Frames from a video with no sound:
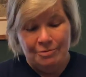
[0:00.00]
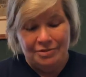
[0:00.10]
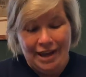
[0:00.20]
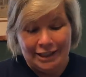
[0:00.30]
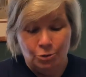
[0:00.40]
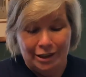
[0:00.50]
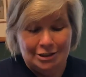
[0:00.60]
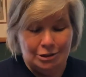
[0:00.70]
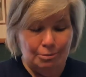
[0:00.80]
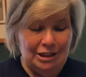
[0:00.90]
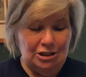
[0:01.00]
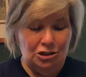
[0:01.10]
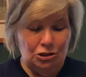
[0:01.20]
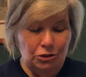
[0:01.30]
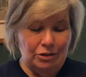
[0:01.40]
That's why so many
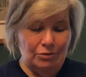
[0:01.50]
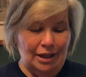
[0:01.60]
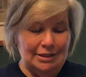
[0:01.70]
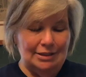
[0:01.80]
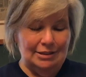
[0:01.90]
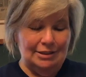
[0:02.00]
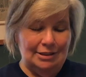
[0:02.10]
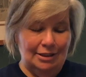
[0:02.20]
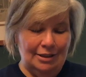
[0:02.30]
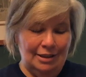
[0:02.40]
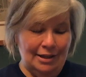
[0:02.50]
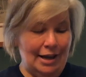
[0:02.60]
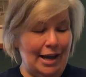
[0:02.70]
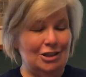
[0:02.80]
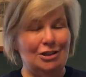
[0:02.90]
student rosins
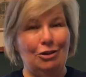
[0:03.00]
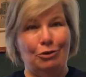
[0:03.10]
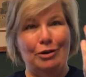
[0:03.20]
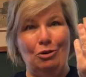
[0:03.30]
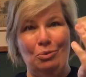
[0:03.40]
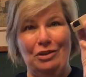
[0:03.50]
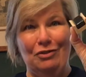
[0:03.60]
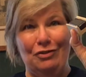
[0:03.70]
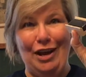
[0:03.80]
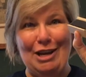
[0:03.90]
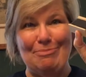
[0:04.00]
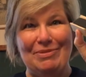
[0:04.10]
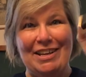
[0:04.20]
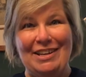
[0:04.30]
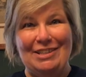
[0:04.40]
actually are in a wooden frame.
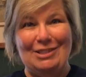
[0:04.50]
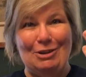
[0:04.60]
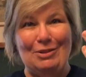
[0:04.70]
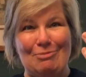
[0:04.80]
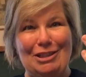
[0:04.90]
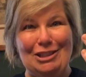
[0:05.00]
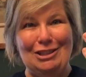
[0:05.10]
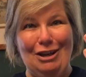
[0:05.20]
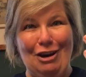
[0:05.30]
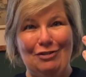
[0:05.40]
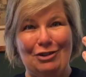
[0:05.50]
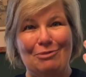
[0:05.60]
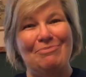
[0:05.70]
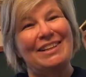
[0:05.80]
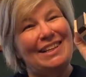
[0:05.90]
So they're much tougher.
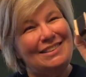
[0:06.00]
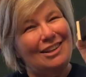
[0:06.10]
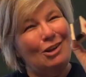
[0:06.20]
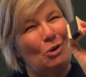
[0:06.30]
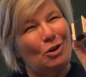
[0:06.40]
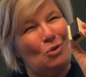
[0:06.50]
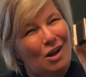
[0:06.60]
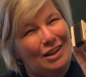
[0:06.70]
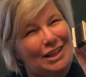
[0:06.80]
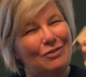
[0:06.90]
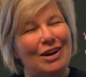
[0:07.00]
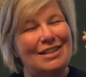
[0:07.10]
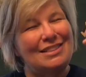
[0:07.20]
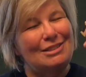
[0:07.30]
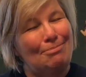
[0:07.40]
It's a lower quality of
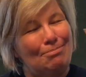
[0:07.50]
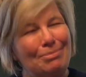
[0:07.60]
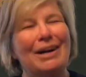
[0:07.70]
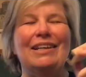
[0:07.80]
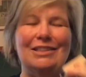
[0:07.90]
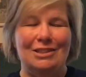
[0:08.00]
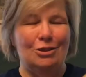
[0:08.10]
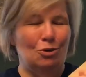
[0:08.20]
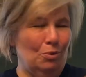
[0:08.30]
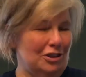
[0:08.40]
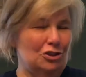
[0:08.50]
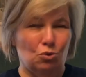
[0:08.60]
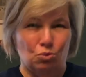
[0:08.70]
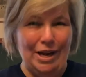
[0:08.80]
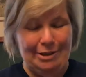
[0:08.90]
rosin, but it still works
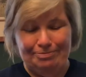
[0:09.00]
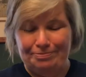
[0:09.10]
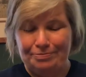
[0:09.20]
great.